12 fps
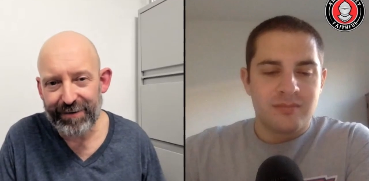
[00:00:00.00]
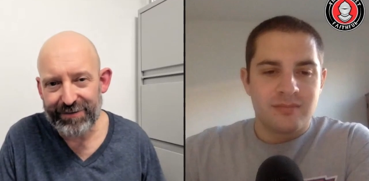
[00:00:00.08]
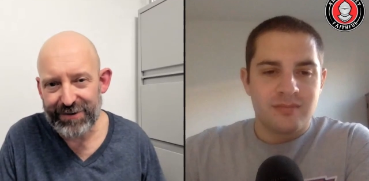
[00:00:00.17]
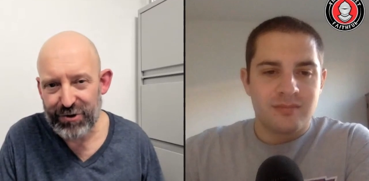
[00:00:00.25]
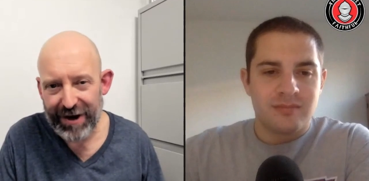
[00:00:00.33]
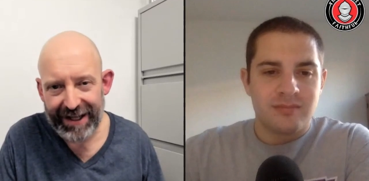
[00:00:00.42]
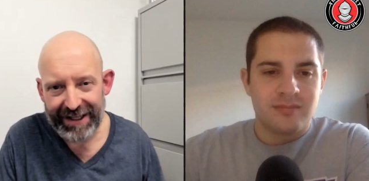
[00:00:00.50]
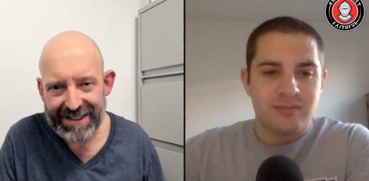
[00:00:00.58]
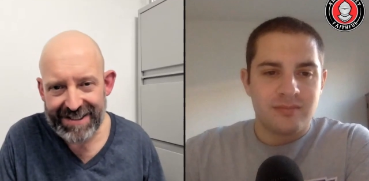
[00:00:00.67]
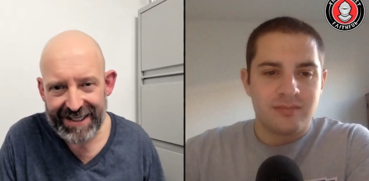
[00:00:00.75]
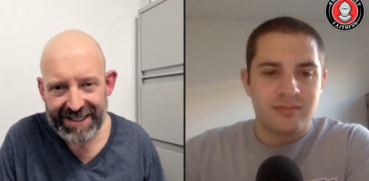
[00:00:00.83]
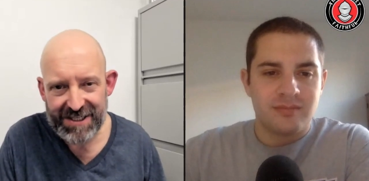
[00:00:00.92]
Speaker 1: trailing
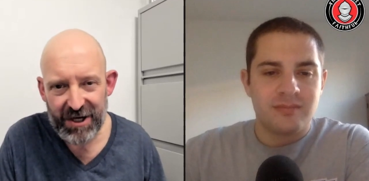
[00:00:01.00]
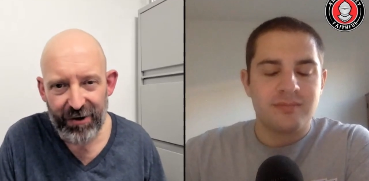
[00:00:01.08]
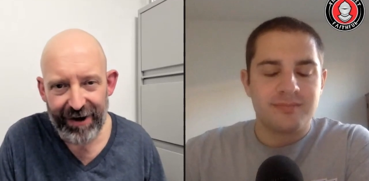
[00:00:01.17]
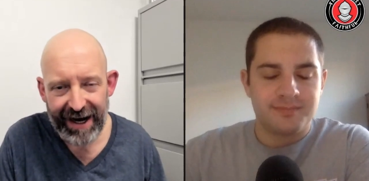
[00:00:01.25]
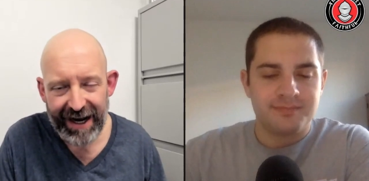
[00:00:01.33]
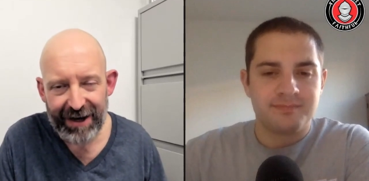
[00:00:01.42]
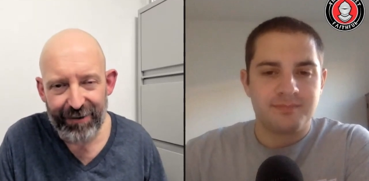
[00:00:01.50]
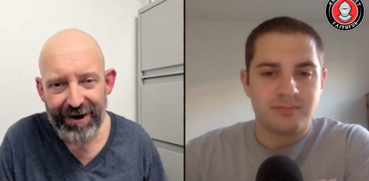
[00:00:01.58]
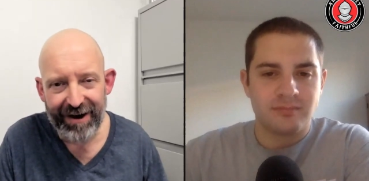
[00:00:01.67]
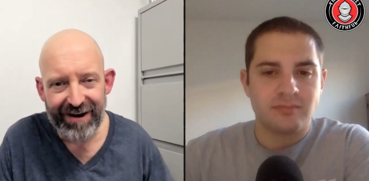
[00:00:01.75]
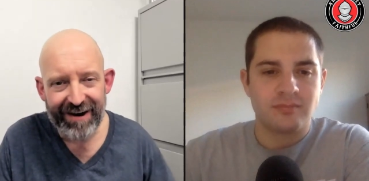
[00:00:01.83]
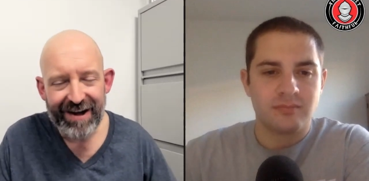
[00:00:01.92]
6-0 at
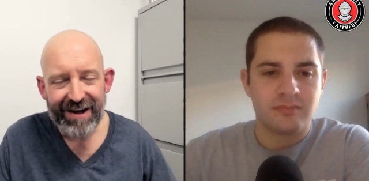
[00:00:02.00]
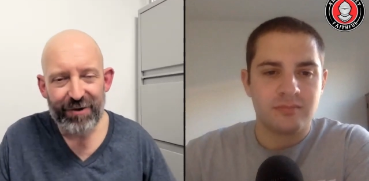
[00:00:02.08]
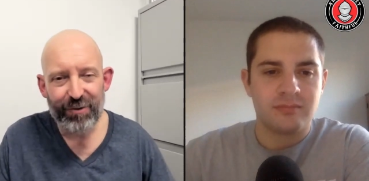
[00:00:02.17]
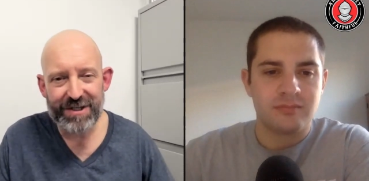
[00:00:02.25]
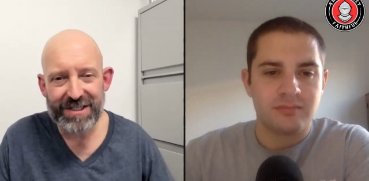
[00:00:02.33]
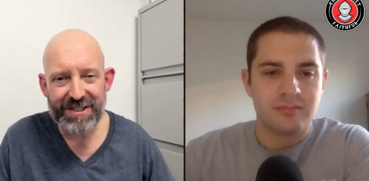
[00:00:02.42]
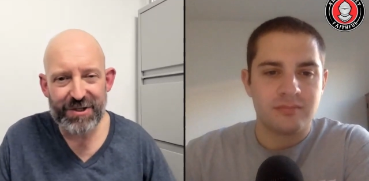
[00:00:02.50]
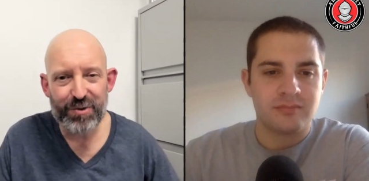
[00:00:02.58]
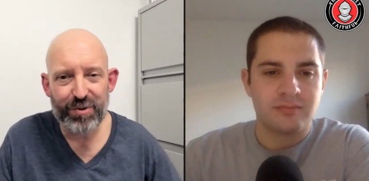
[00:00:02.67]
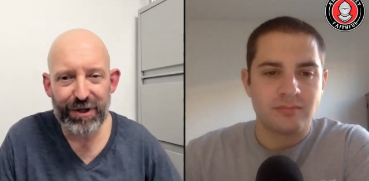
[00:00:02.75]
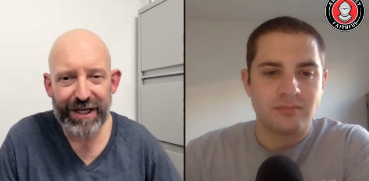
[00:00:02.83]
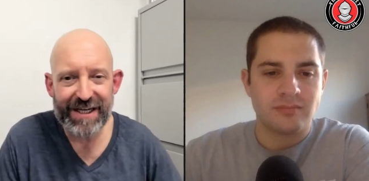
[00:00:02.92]
Iowa. Wasn't
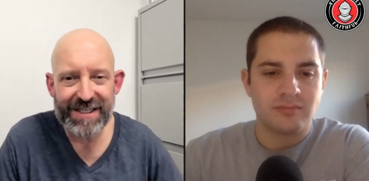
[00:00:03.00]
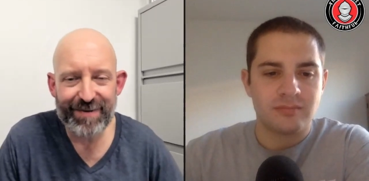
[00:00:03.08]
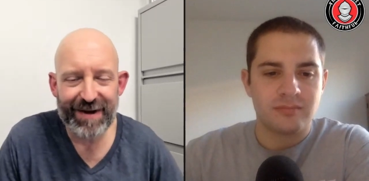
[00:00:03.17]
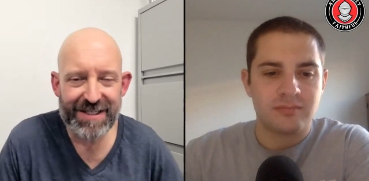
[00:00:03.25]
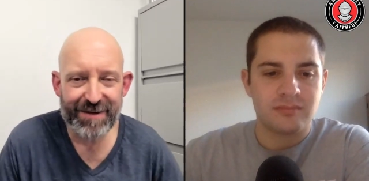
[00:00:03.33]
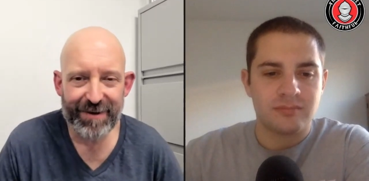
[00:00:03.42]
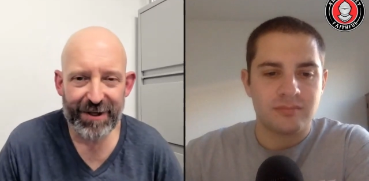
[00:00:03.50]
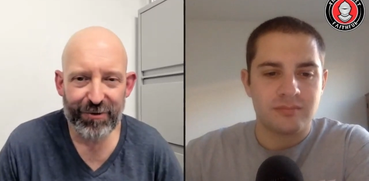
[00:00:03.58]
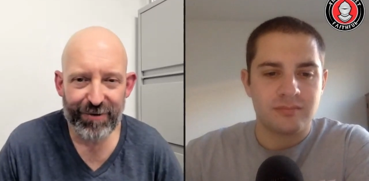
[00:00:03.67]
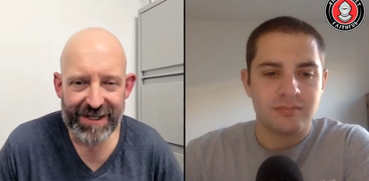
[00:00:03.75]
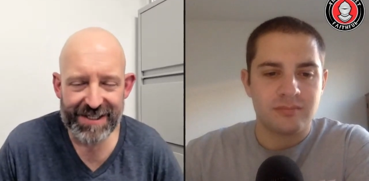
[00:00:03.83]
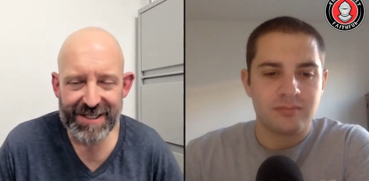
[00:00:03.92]
too pleased about some of the
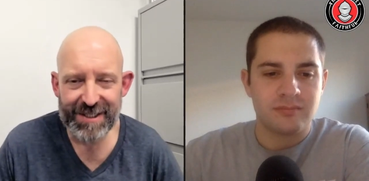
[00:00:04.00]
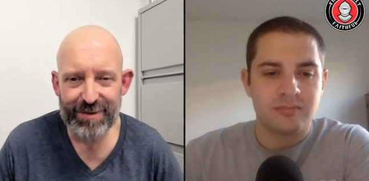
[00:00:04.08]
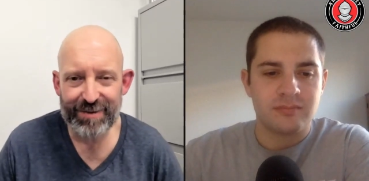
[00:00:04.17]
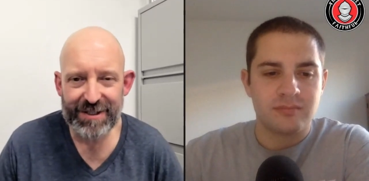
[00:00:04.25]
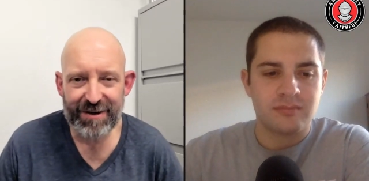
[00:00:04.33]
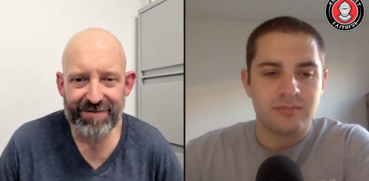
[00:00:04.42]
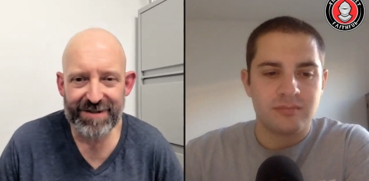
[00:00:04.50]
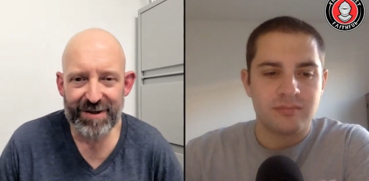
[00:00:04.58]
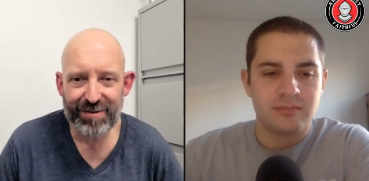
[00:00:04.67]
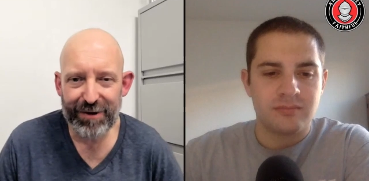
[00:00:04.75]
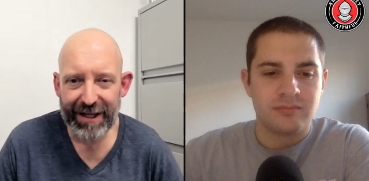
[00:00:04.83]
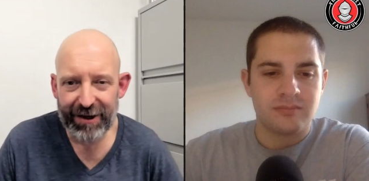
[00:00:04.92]
criticism in terms of
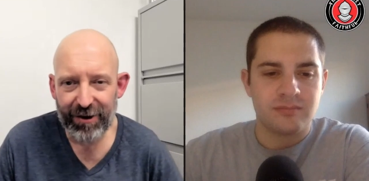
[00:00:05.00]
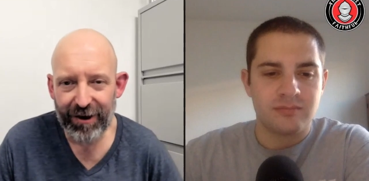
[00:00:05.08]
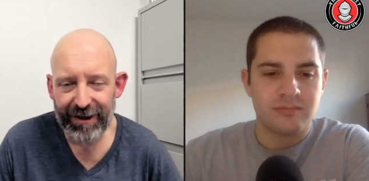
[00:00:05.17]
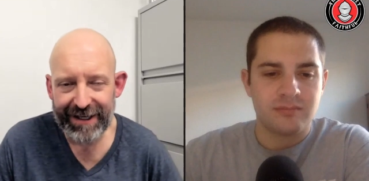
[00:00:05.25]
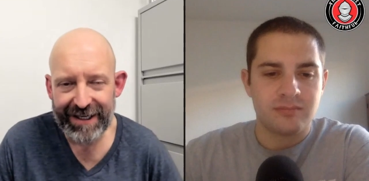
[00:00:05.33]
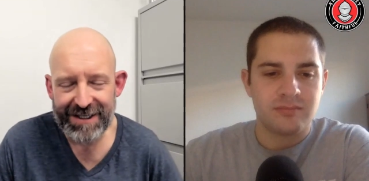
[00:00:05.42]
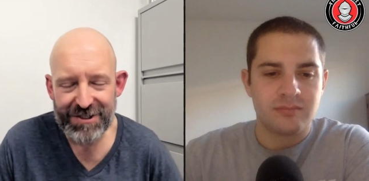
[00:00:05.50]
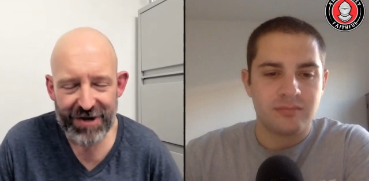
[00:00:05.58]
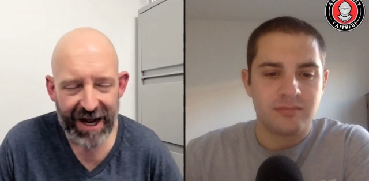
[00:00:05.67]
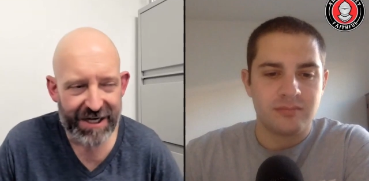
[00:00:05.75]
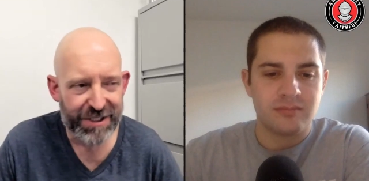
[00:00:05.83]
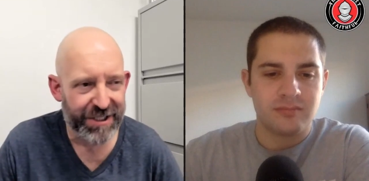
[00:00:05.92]
the play calling and
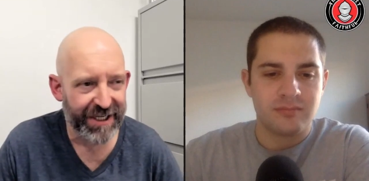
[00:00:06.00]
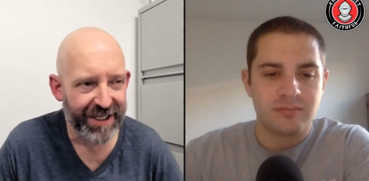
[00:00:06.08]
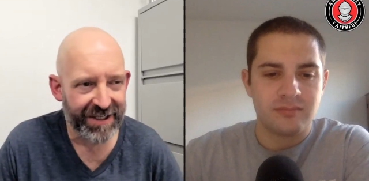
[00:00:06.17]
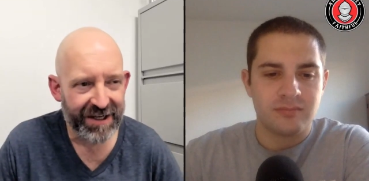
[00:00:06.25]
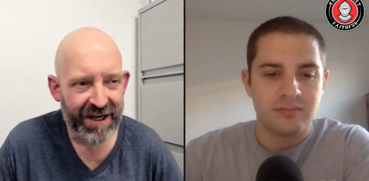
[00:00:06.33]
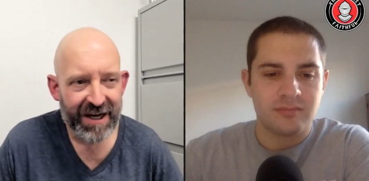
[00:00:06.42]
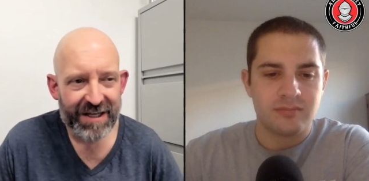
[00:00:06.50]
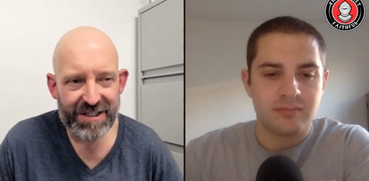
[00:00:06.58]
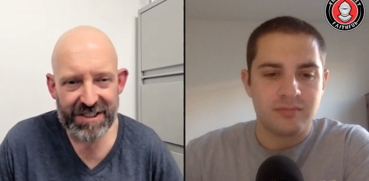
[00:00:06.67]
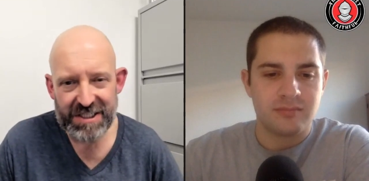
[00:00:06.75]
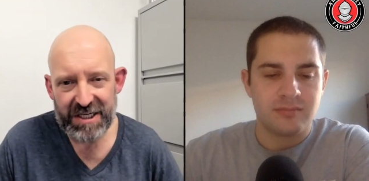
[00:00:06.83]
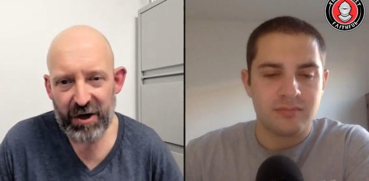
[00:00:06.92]
strategy, and
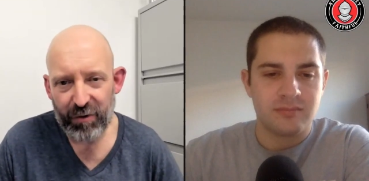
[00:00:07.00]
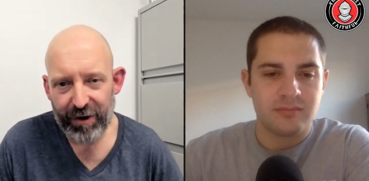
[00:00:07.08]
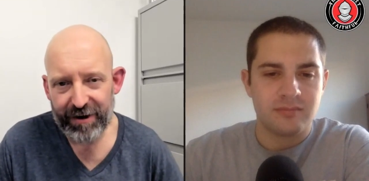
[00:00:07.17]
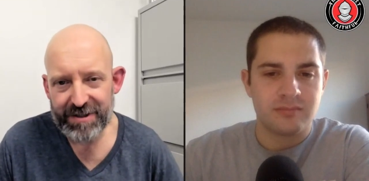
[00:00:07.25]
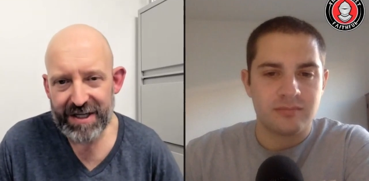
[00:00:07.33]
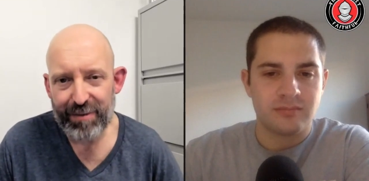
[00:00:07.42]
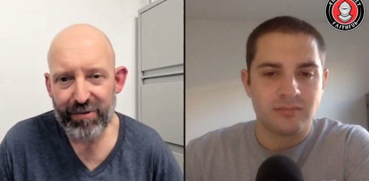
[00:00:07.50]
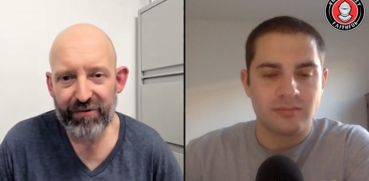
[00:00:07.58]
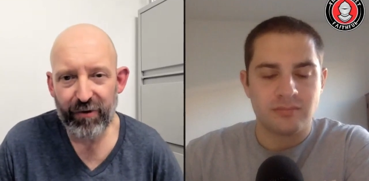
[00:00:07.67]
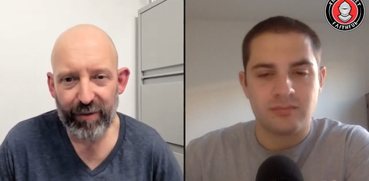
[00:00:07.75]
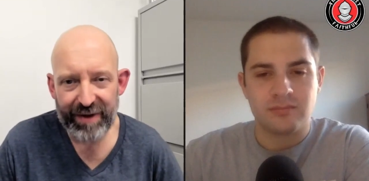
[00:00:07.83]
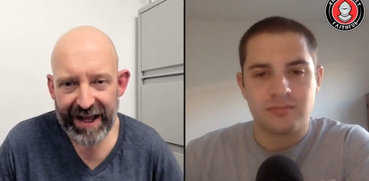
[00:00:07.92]
just you know Rutgers not
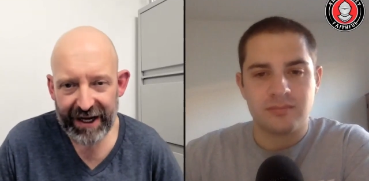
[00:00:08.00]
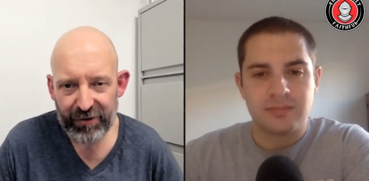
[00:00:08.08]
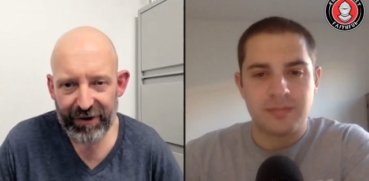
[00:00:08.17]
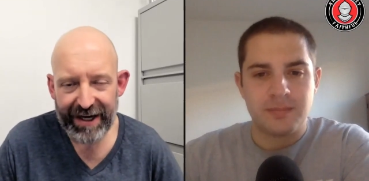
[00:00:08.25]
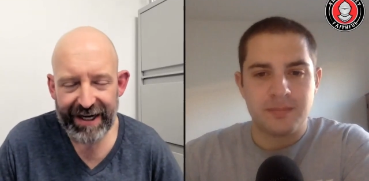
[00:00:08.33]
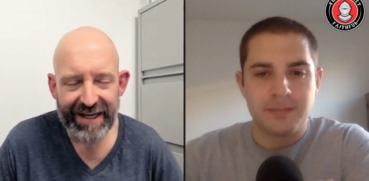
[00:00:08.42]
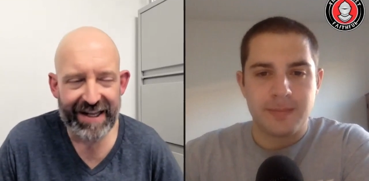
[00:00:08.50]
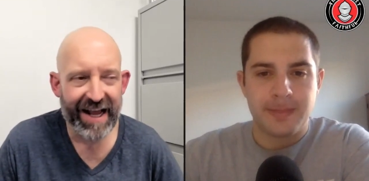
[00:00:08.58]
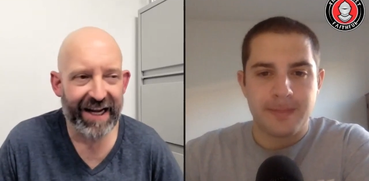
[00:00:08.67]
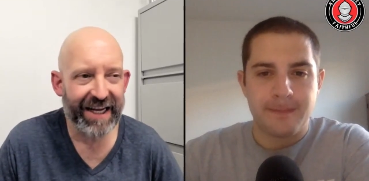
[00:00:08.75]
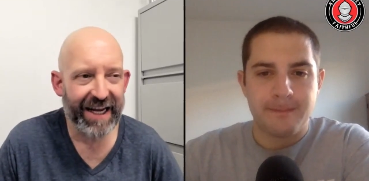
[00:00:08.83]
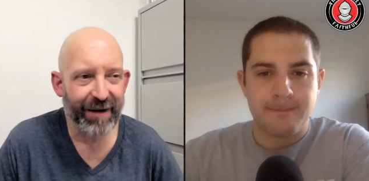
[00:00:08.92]
performing that great in
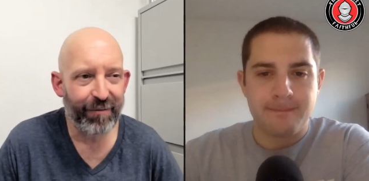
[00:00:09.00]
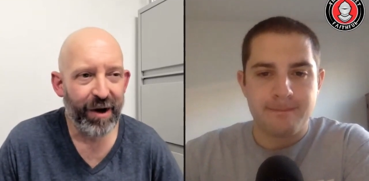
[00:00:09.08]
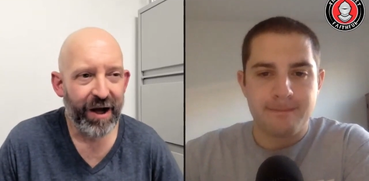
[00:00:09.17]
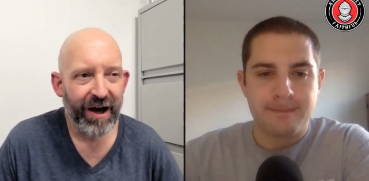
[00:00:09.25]
that game.